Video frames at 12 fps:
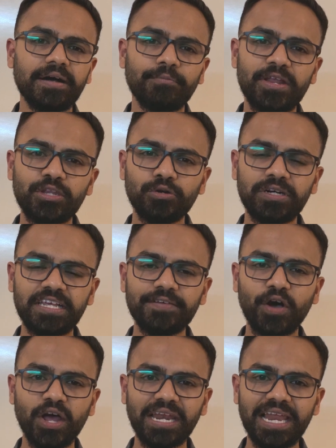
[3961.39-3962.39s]
when you give
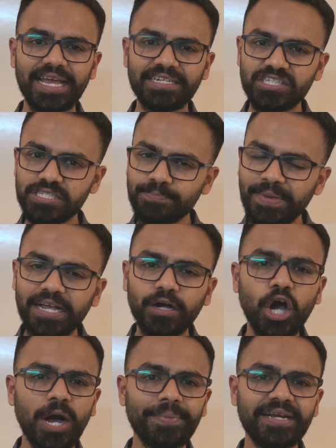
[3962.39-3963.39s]
online, just make a
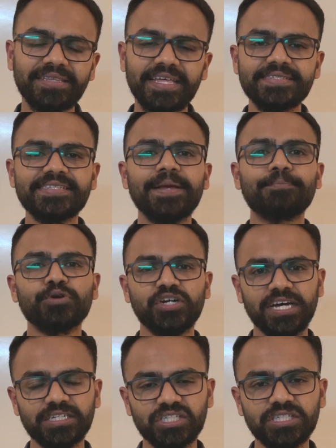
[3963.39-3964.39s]
comment there saying
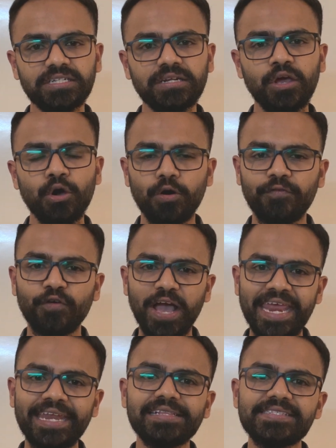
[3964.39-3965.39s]
production or for
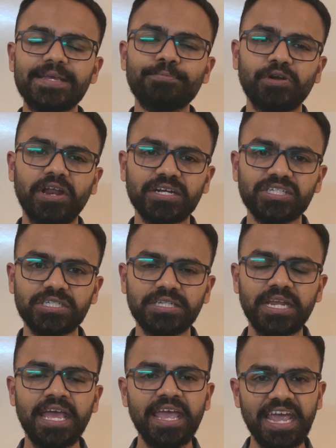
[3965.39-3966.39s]
NLC
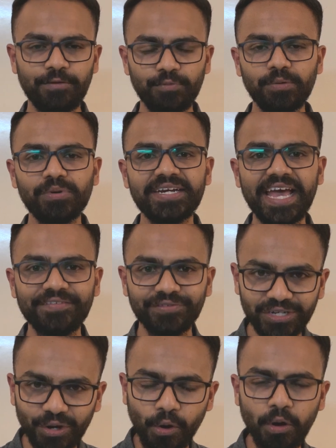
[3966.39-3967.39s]
production, and we will
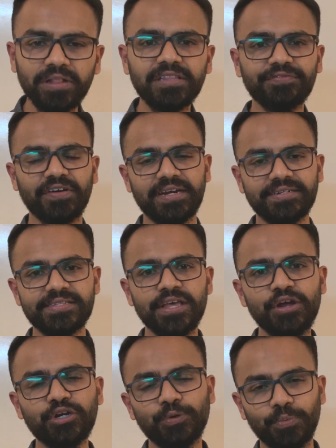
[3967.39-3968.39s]
divert all the funds
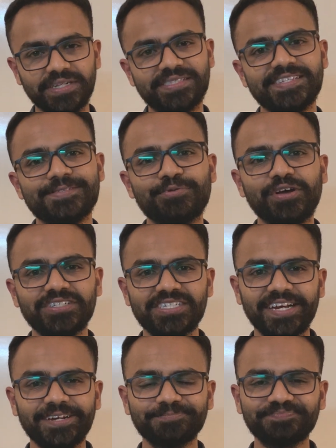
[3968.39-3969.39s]
towards this
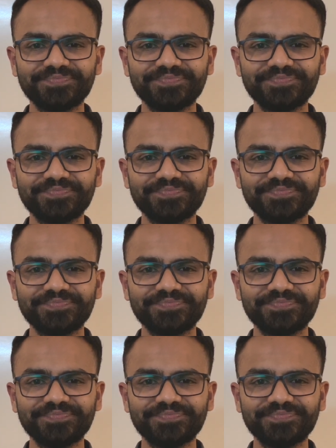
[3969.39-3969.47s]
project.